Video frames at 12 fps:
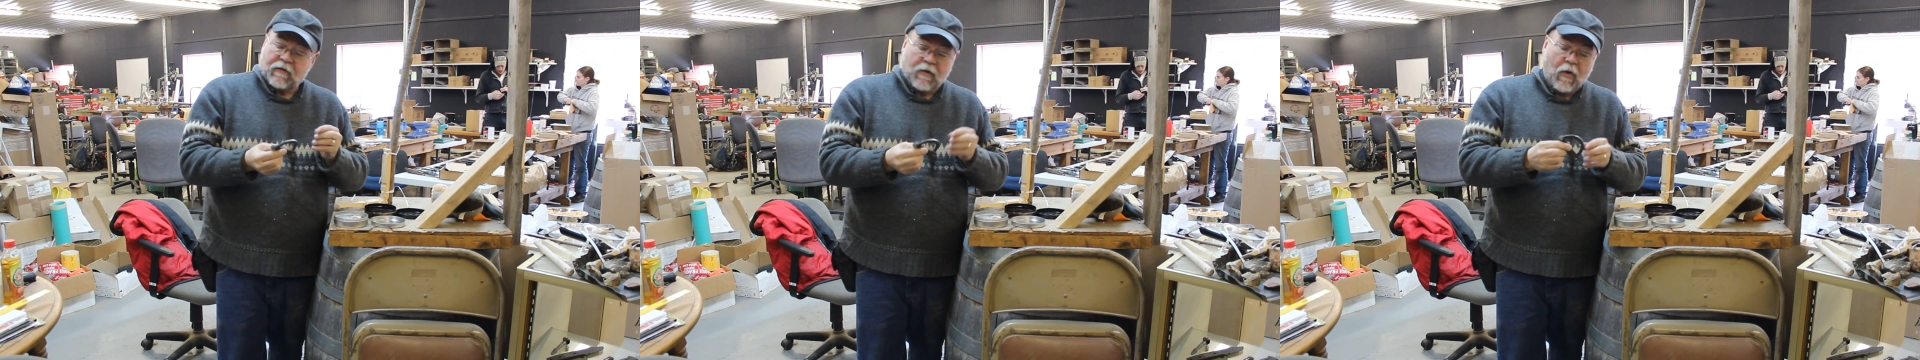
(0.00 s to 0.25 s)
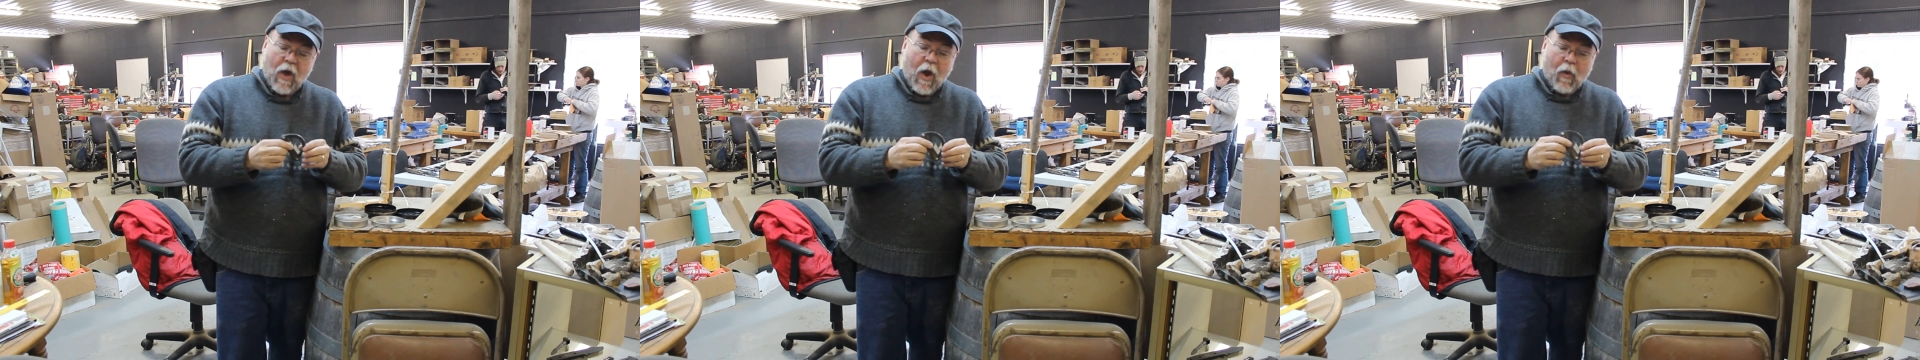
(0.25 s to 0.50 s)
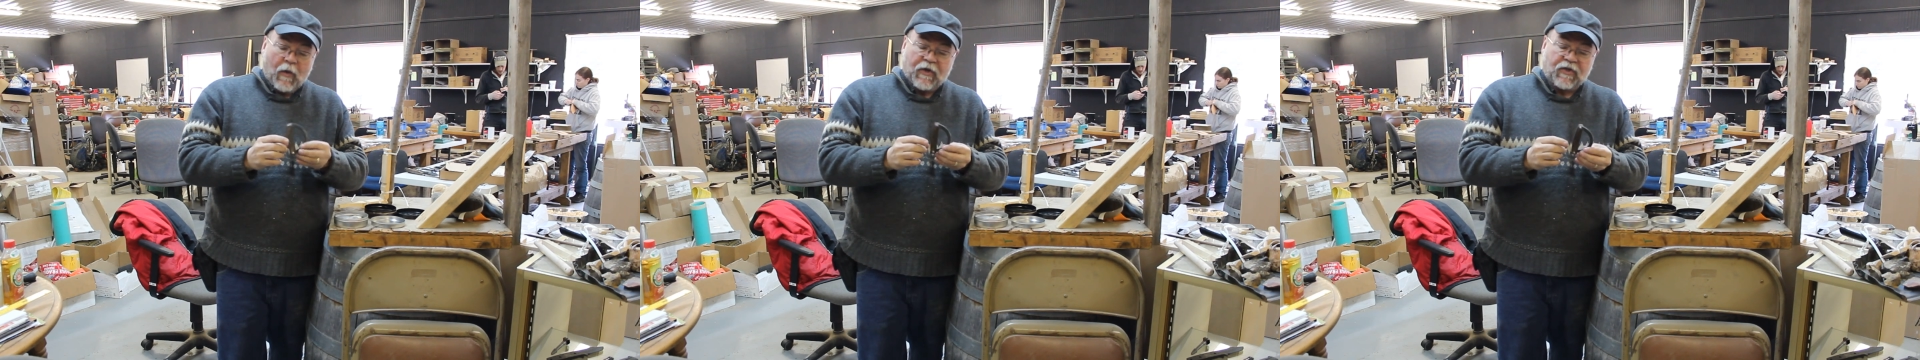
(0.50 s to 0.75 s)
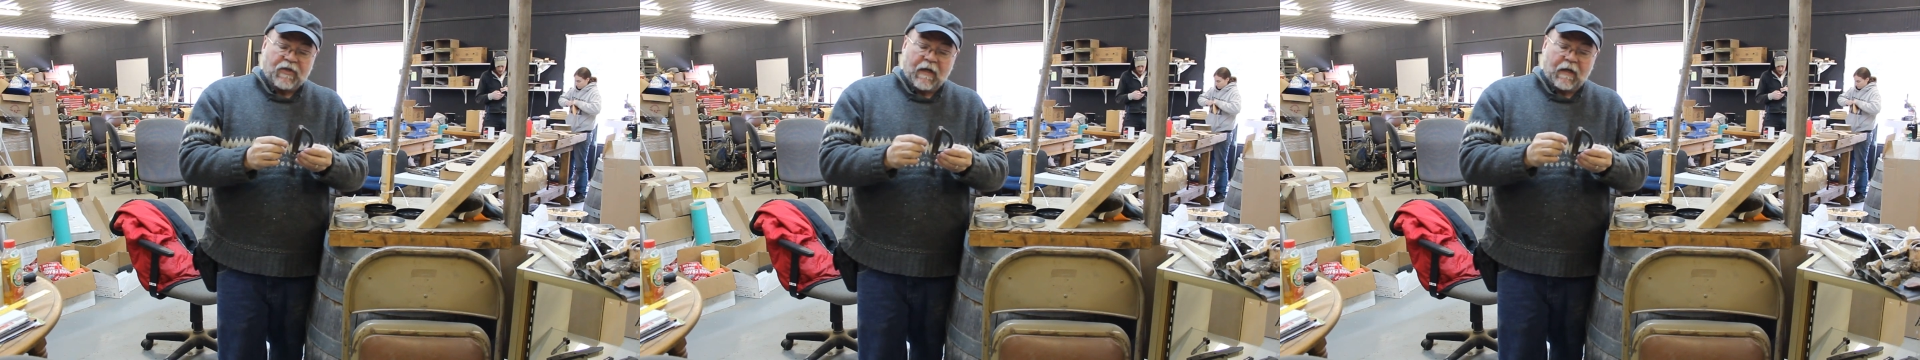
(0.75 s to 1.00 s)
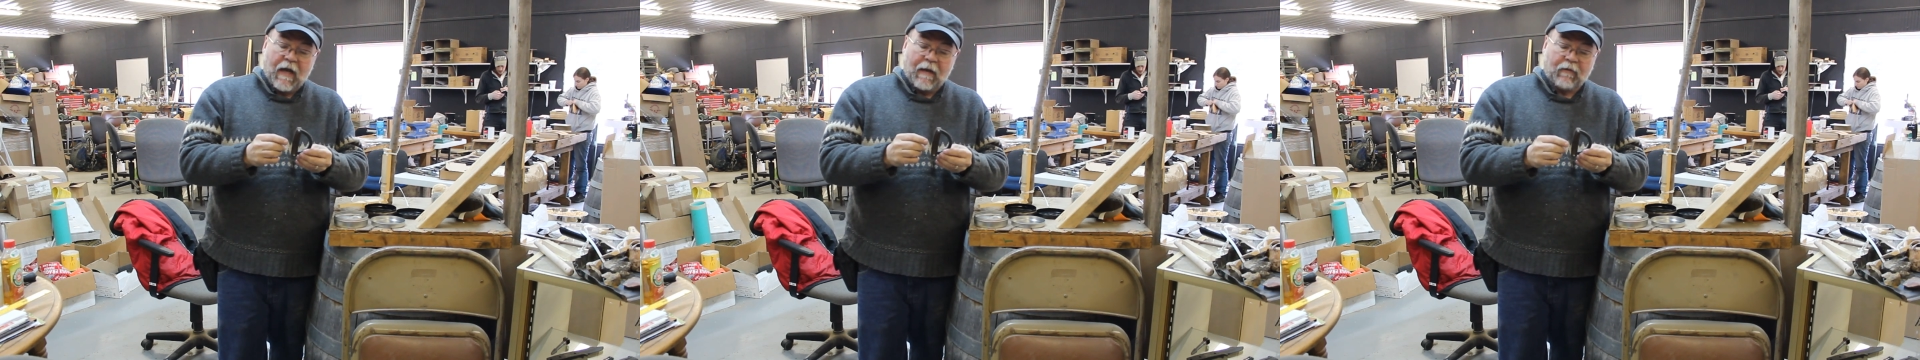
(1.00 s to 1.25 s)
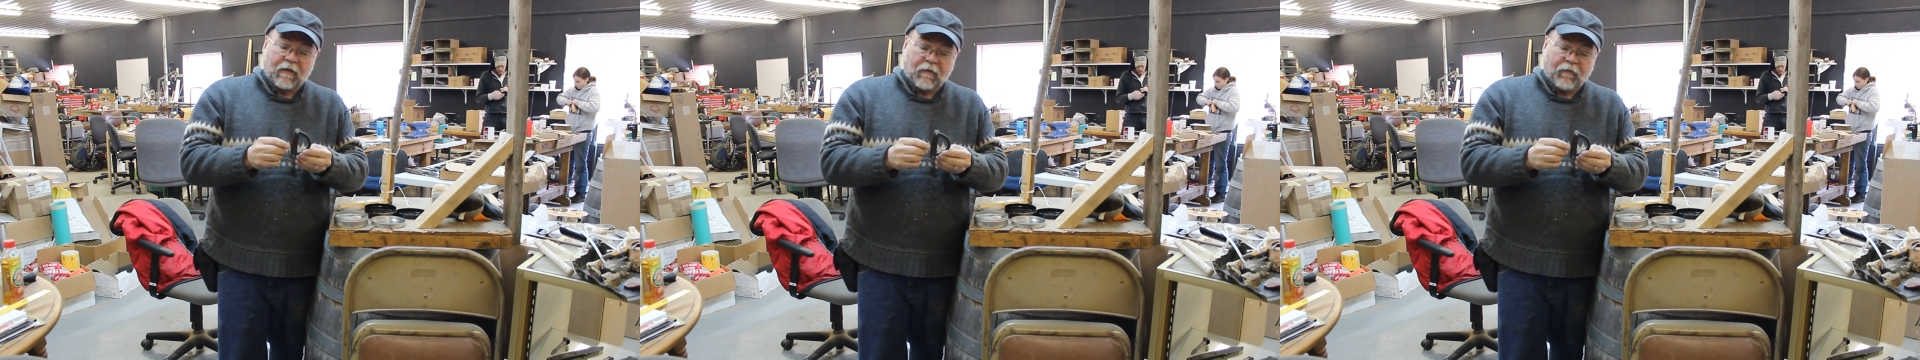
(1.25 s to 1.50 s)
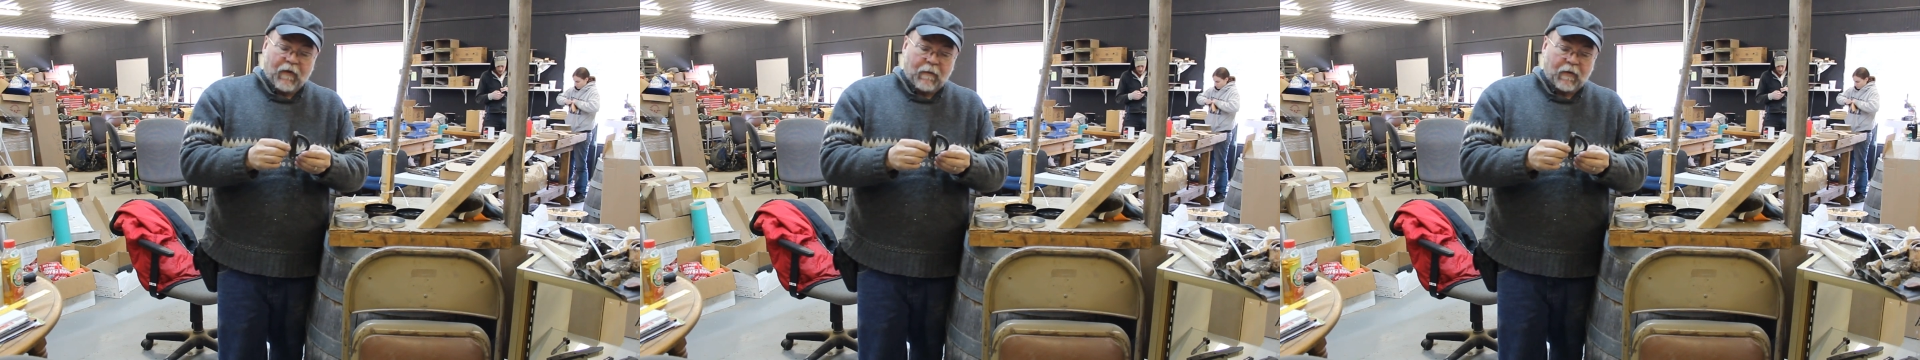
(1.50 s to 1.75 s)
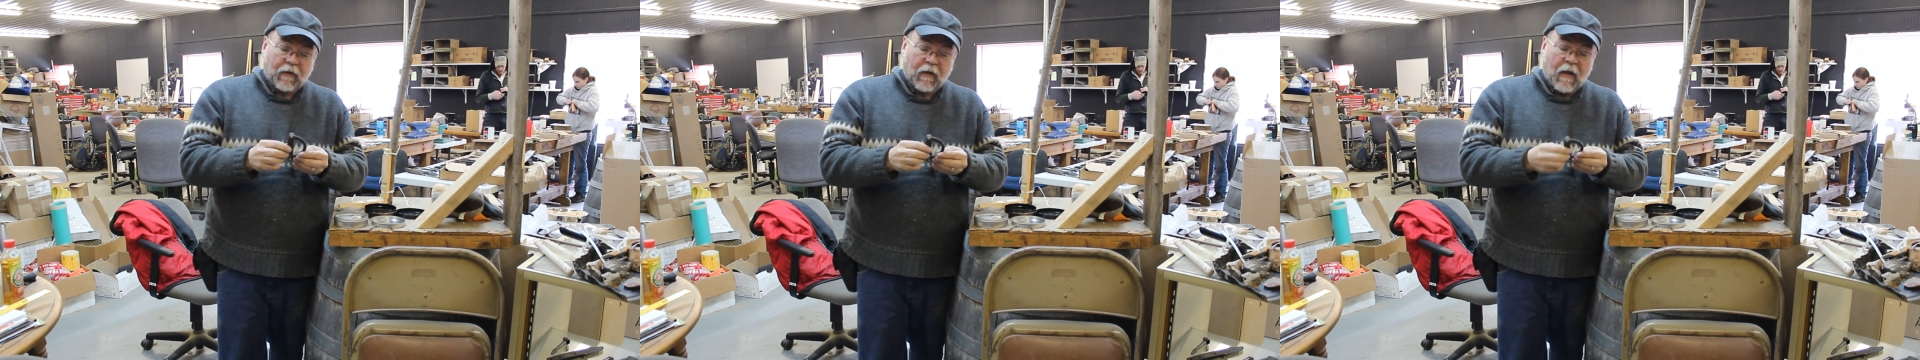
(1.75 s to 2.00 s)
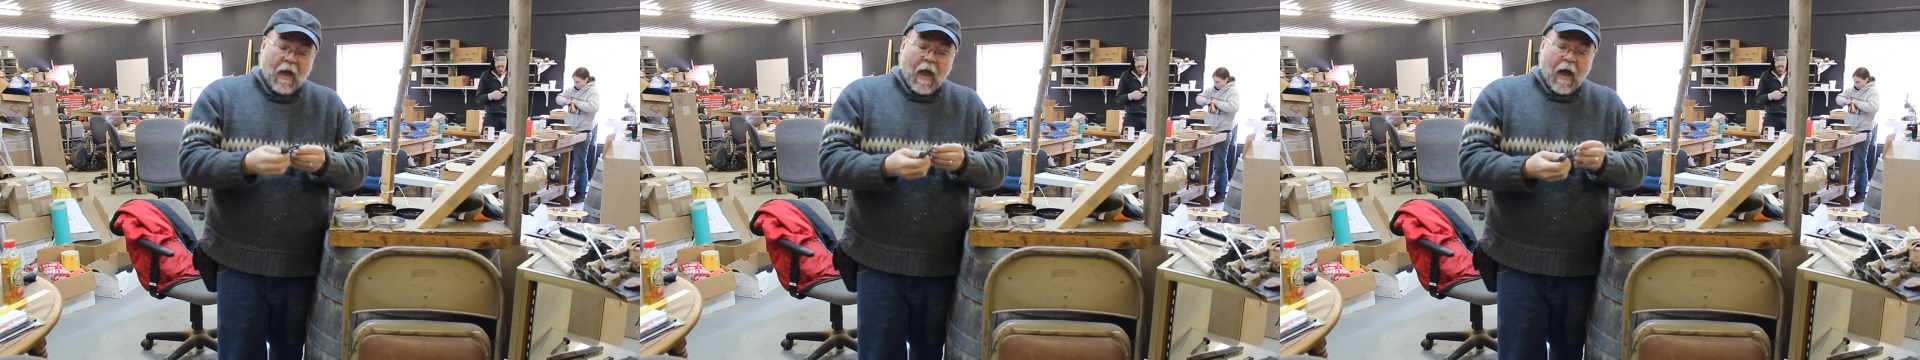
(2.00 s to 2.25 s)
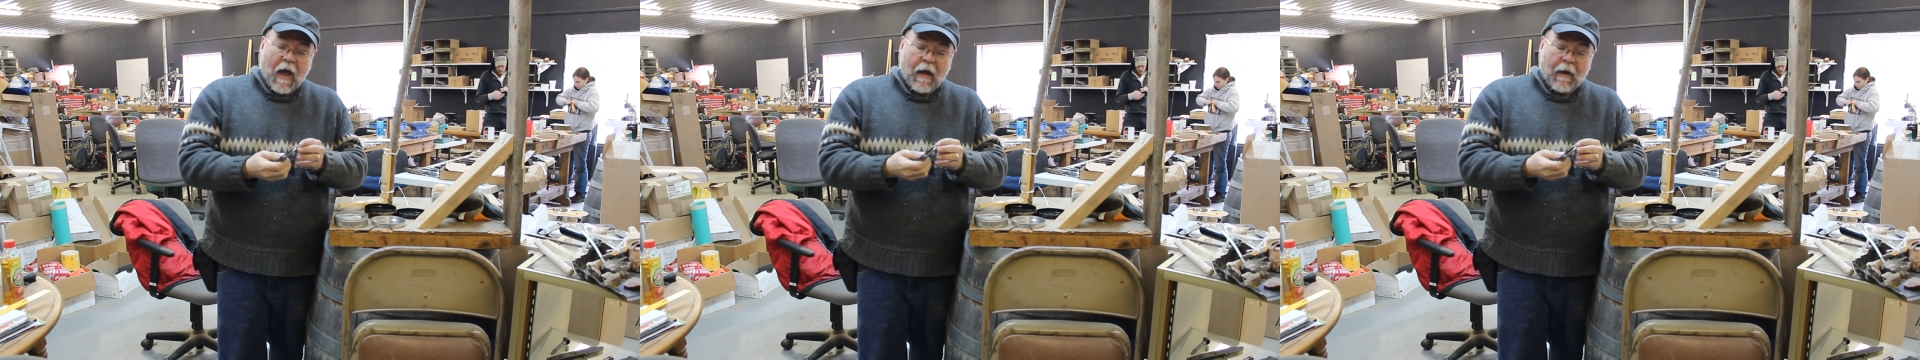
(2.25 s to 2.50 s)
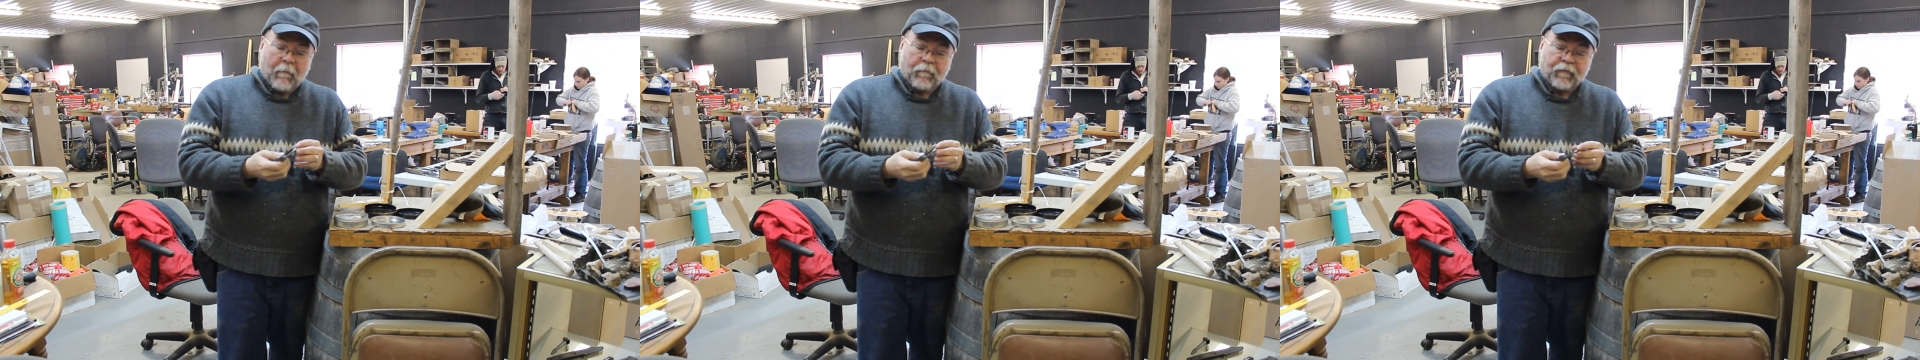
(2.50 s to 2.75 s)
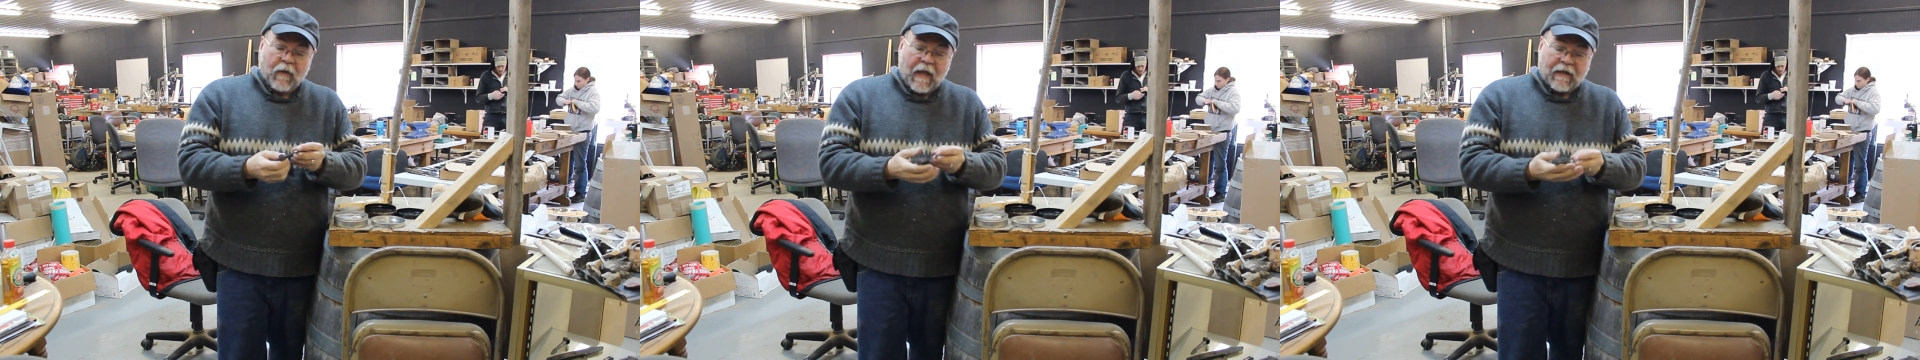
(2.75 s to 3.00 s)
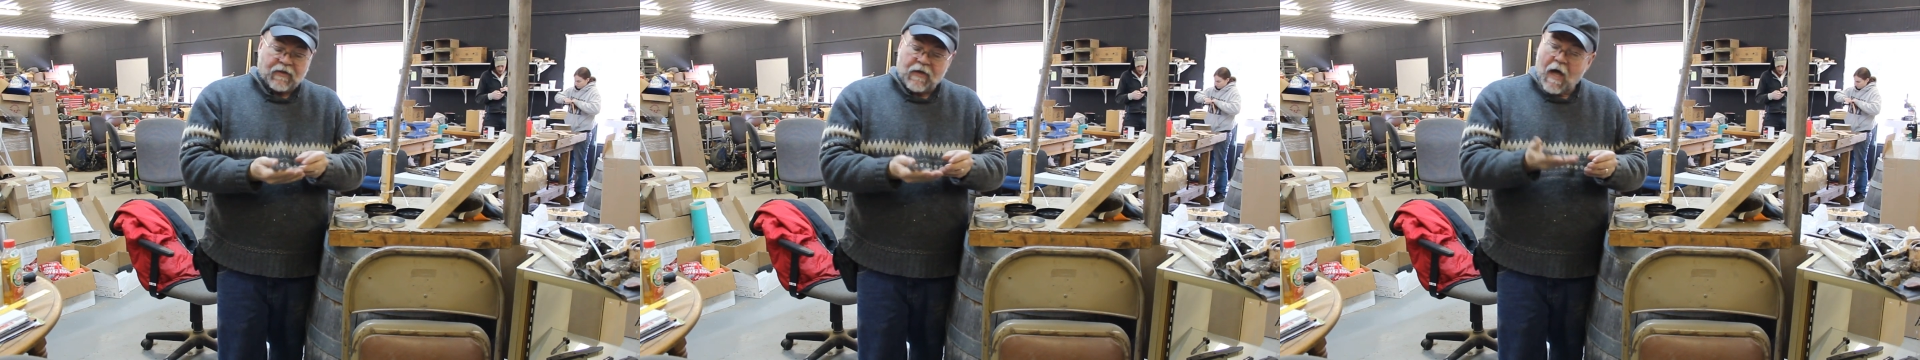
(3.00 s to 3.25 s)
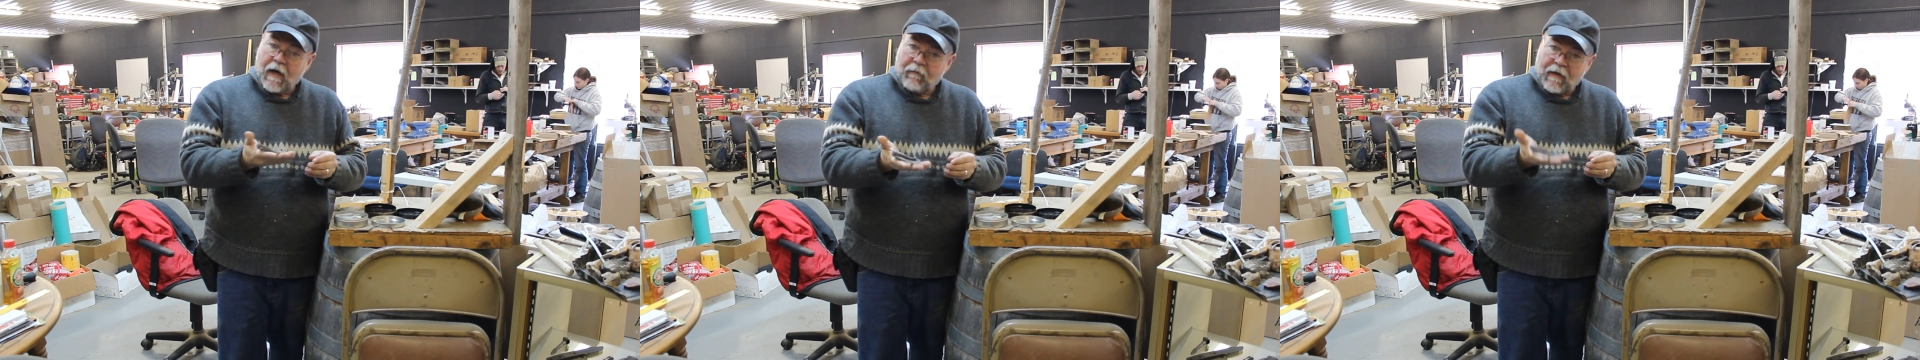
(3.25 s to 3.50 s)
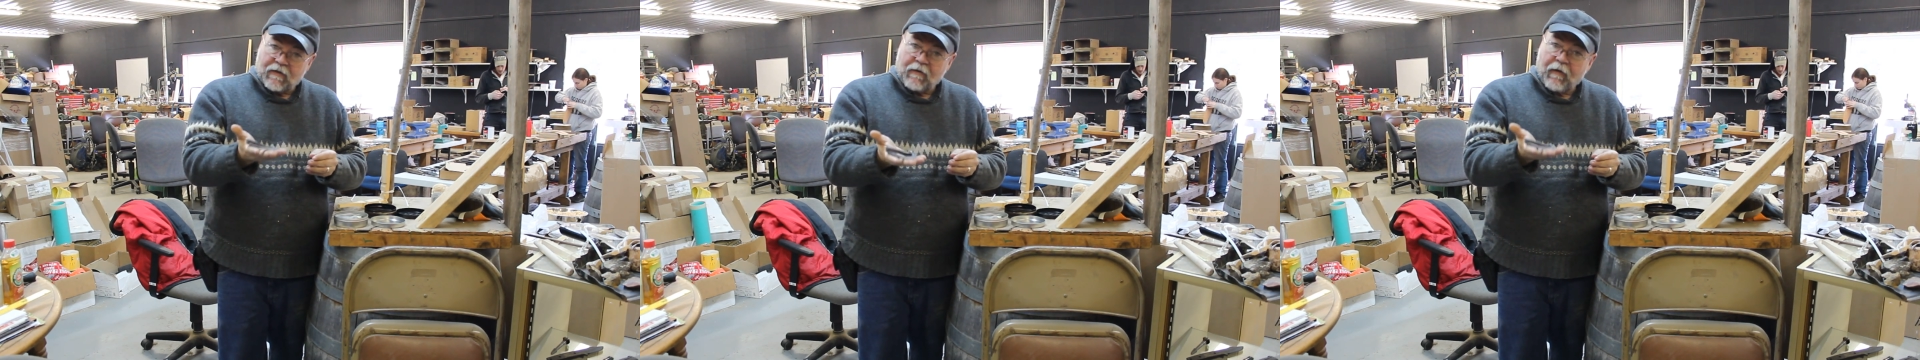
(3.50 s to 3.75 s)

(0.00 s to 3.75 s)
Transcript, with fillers: So we just nicknamed it the Fibula. It's a